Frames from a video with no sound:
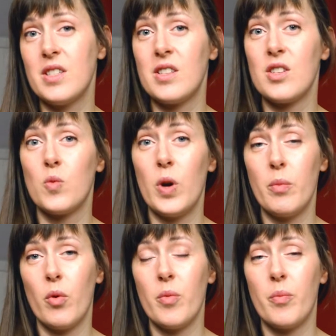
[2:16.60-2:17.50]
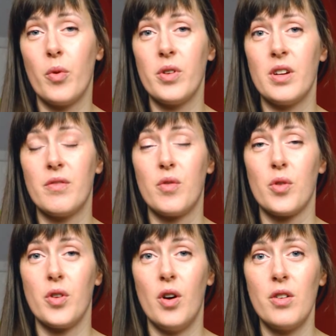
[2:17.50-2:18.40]
this is way more important than
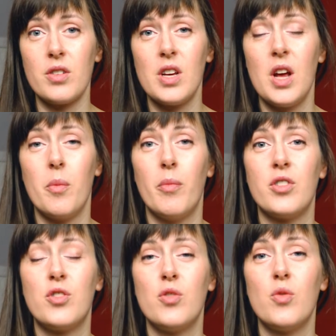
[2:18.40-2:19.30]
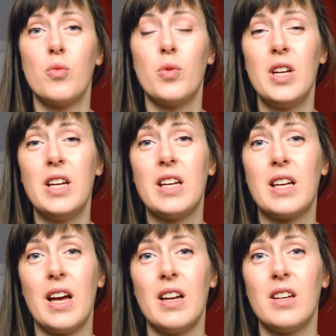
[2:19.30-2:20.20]
for dogs, but you really
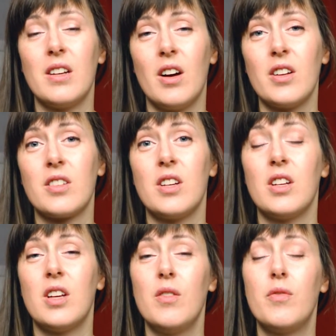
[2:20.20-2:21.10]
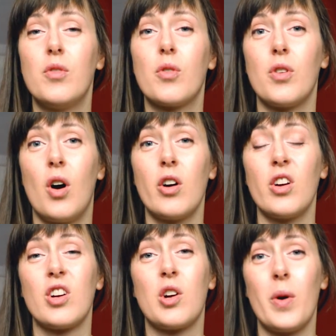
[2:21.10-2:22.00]
cannot give your dog
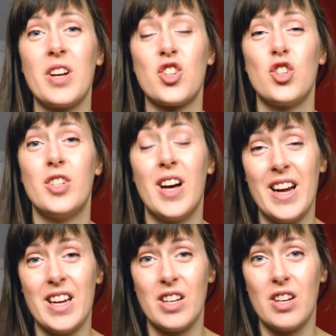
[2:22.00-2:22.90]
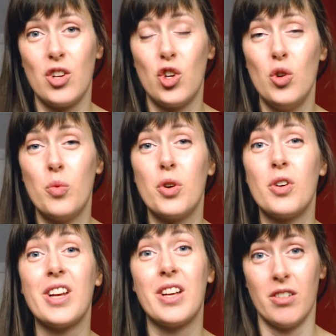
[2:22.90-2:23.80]
a crash diet. You
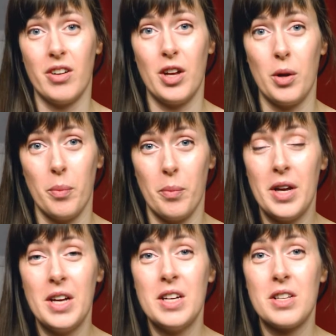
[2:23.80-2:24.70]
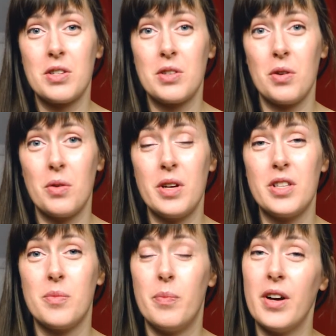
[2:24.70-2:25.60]
will kill him. So
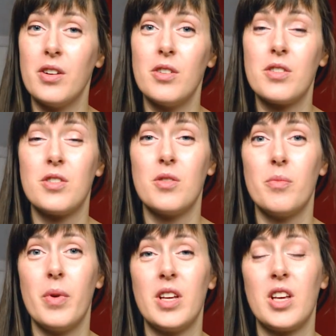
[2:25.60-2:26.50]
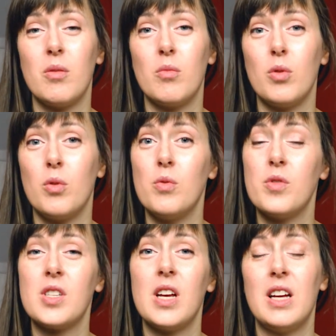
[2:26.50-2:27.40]
it's better to make him
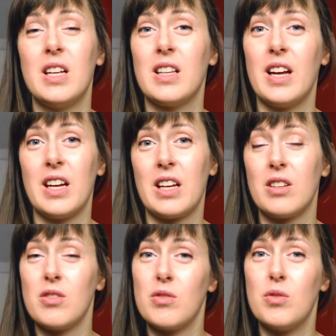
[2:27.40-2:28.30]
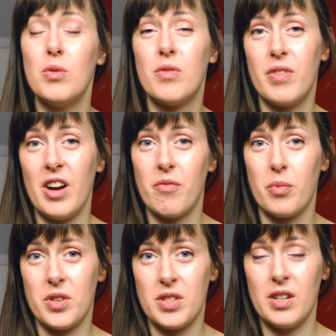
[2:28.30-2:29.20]
lose like 2 to
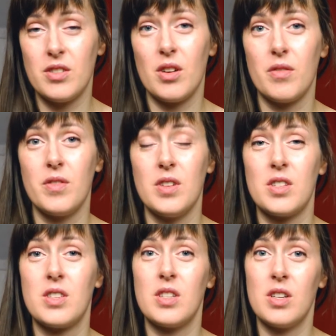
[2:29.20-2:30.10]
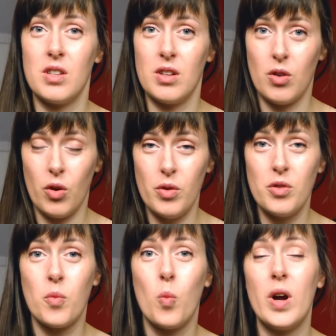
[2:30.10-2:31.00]
5% of his
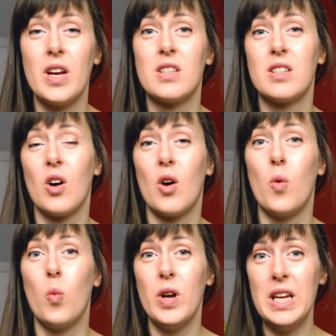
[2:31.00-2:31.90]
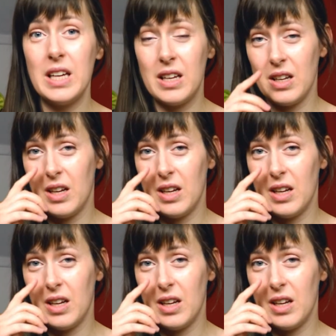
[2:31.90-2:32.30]
current weight a week